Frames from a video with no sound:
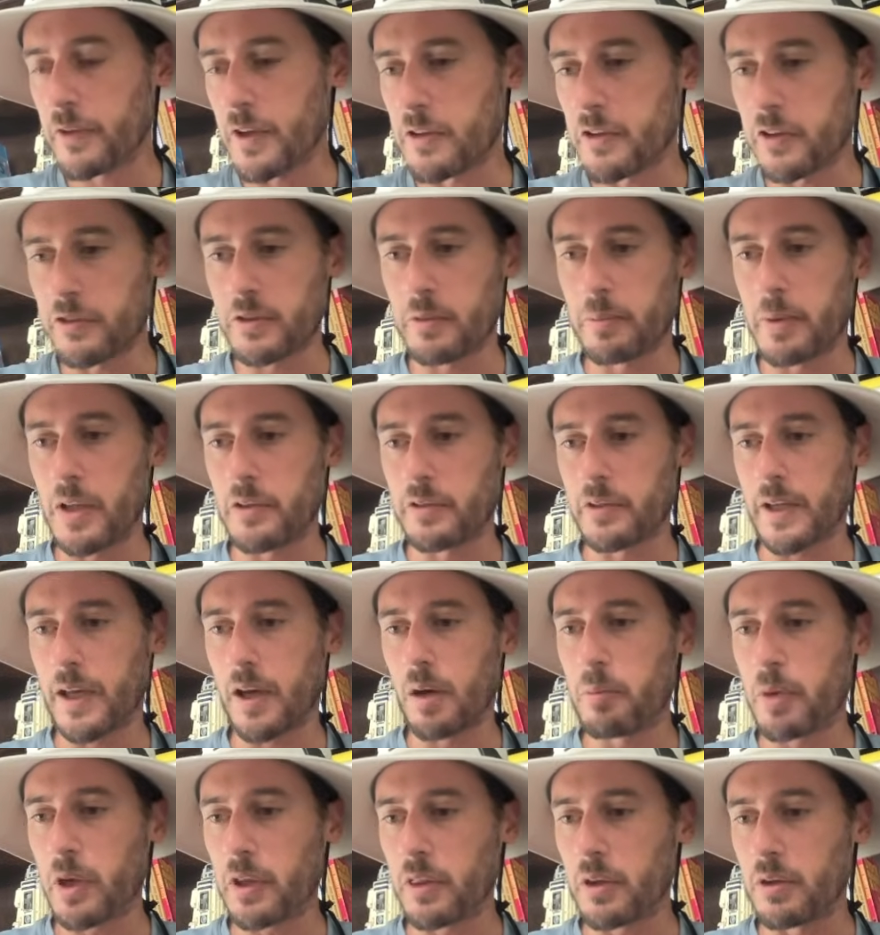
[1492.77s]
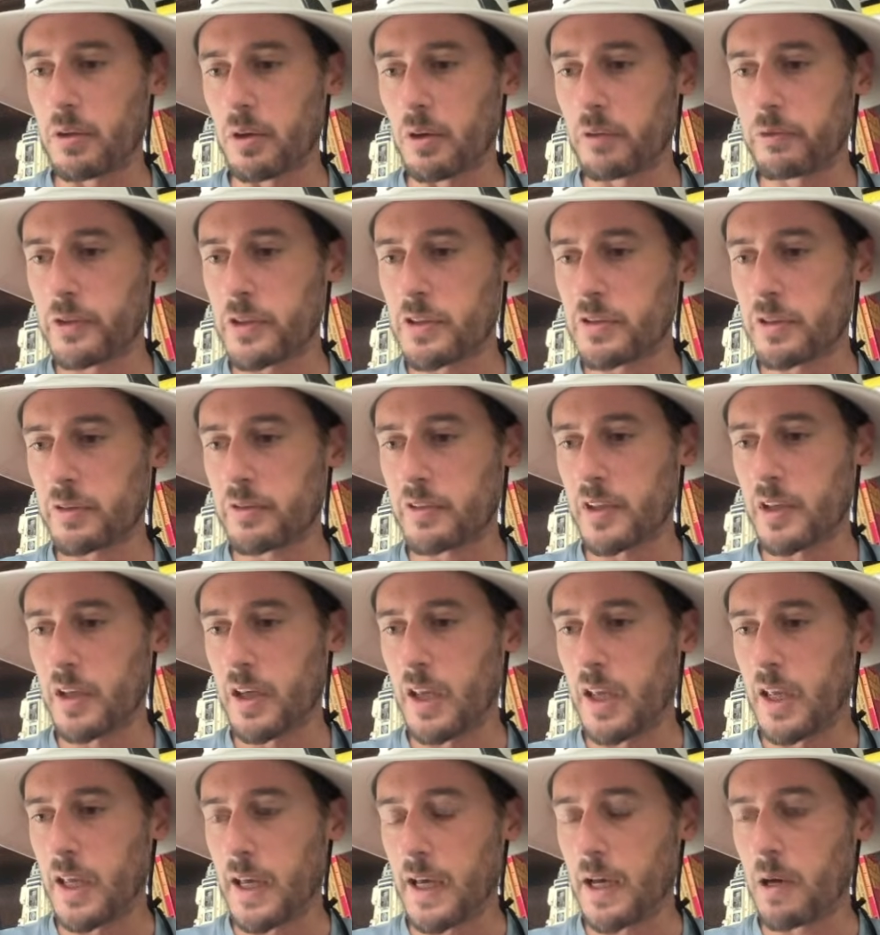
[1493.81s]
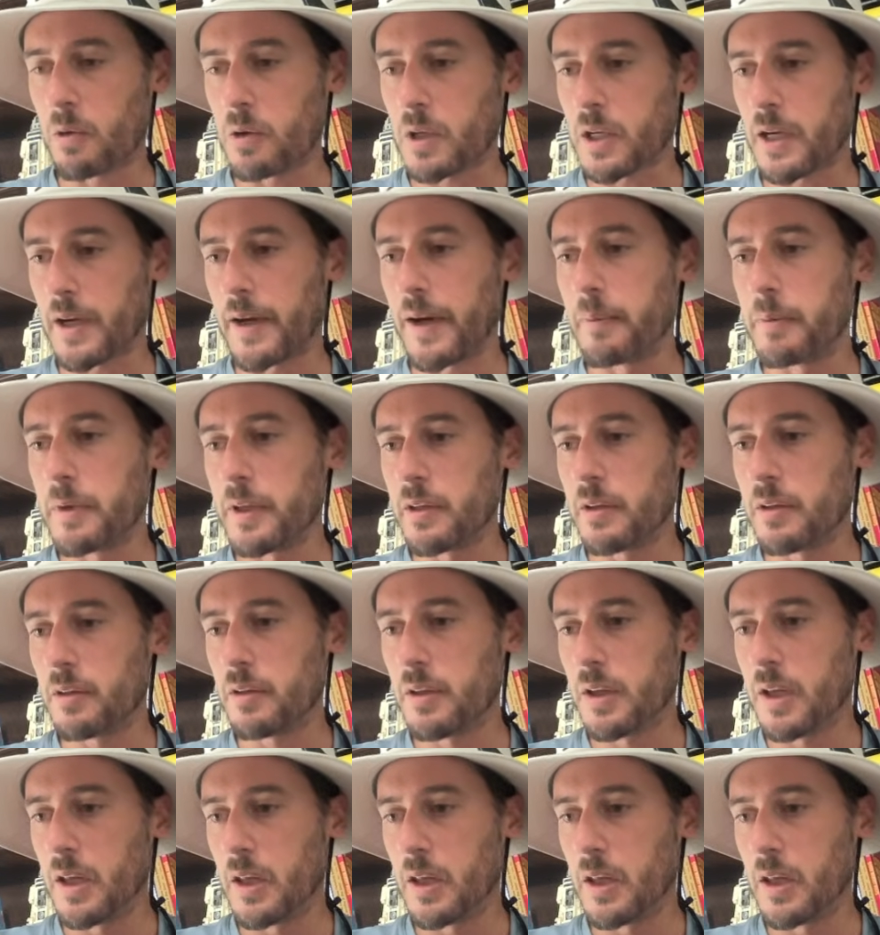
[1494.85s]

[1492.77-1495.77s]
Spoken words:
It just depends on how big the nerf is and how common